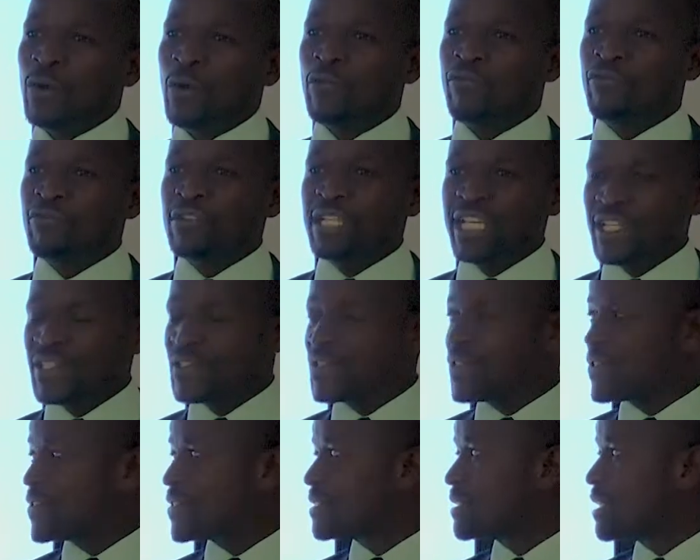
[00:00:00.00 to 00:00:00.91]
of
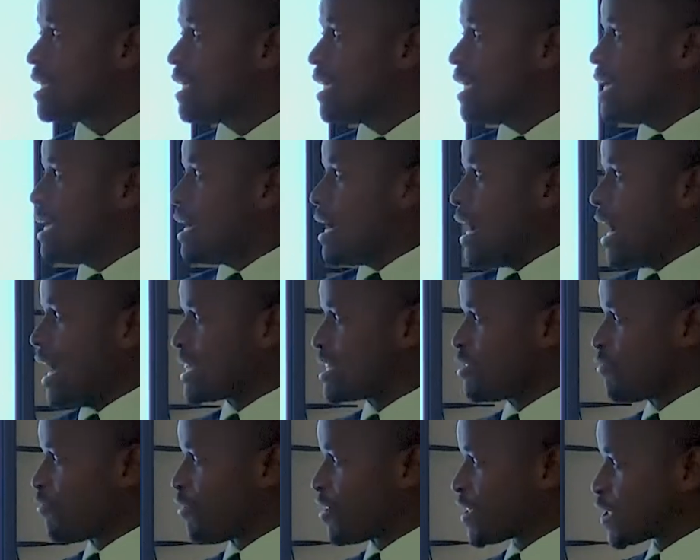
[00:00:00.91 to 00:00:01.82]
needs.
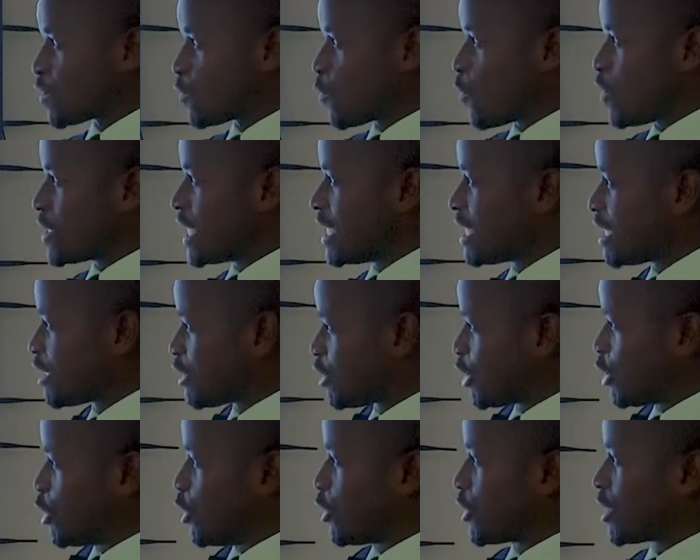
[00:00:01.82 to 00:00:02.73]
The first content
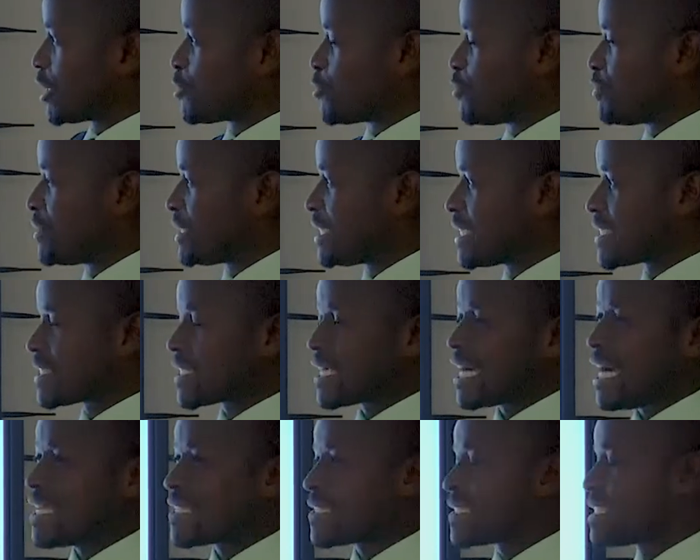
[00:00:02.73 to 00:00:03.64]
theory to be
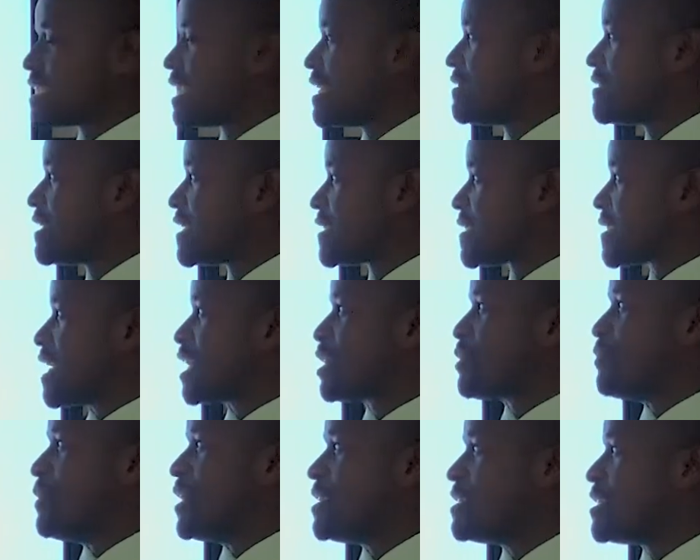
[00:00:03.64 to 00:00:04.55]
discussed in this
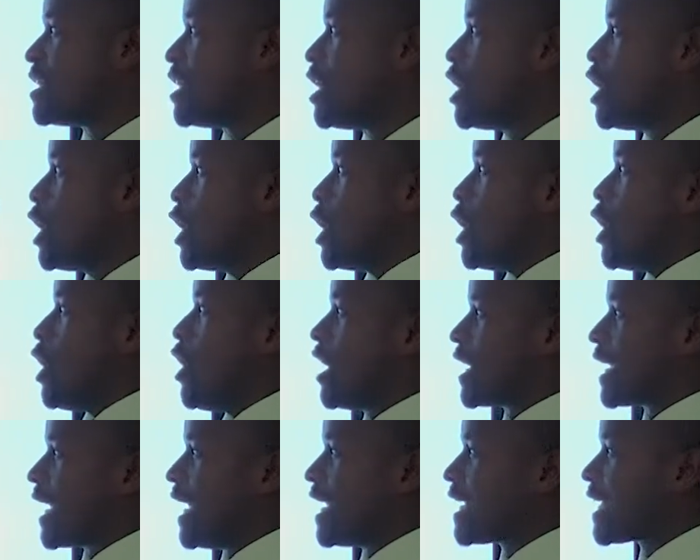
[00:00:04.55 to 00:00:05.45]
segment.
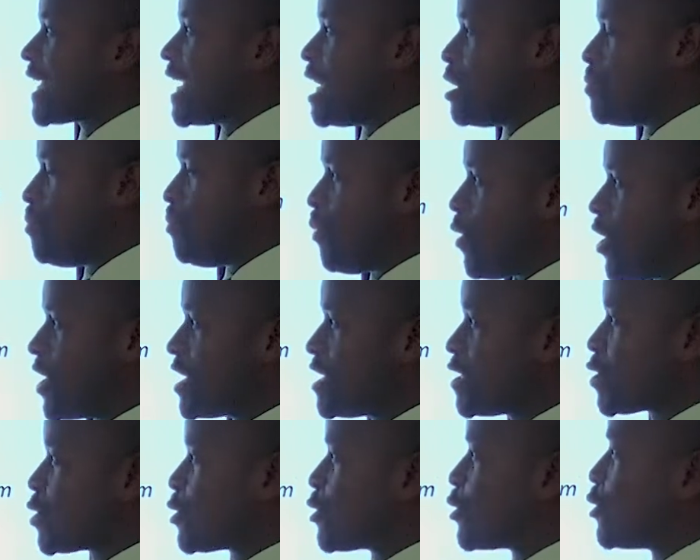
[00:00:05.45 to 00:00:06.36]
Okay, key
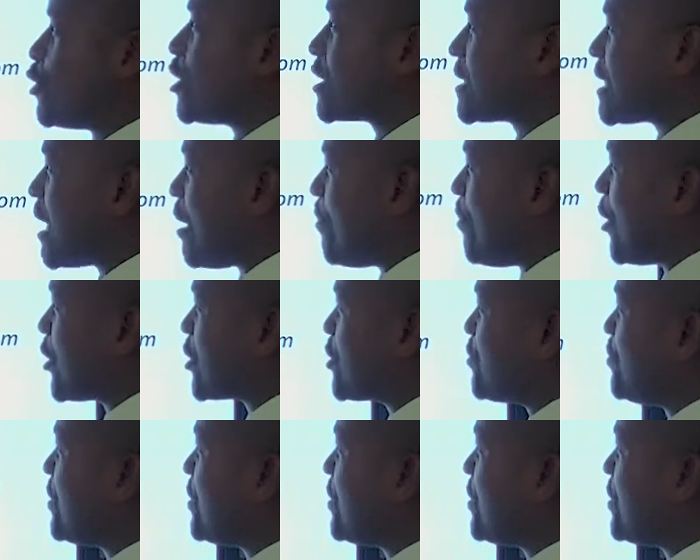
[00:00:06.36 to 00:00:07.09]
points to note about